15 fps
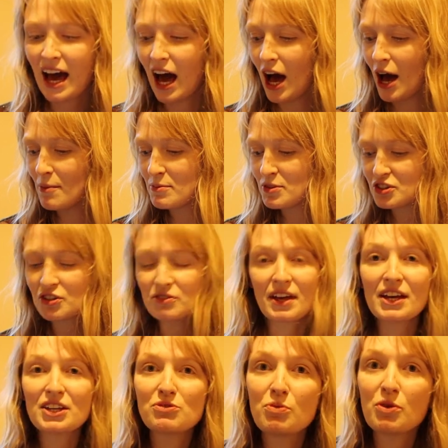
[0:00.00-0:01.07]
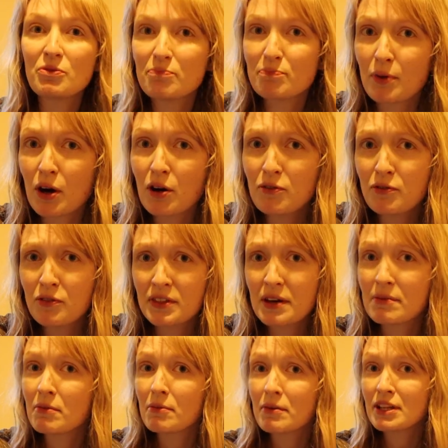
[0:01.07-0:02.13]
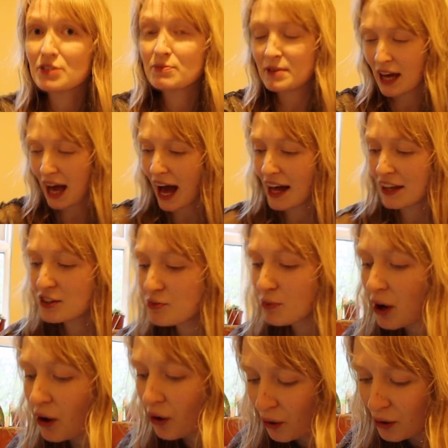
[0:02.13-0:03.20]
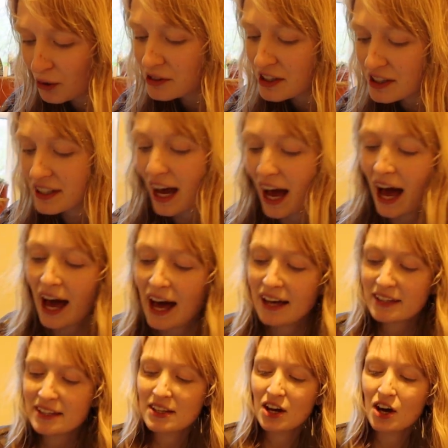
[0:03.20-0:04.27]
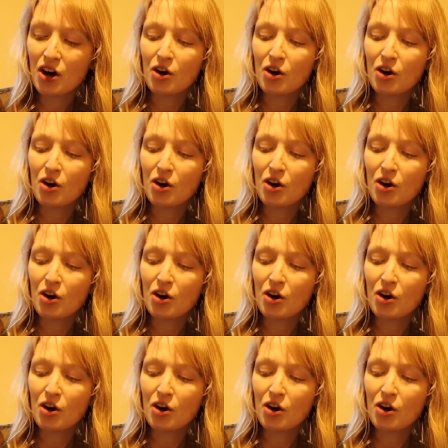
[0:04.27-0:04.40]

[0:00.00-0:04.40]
So that's what both of them are meant to be and were ordered as.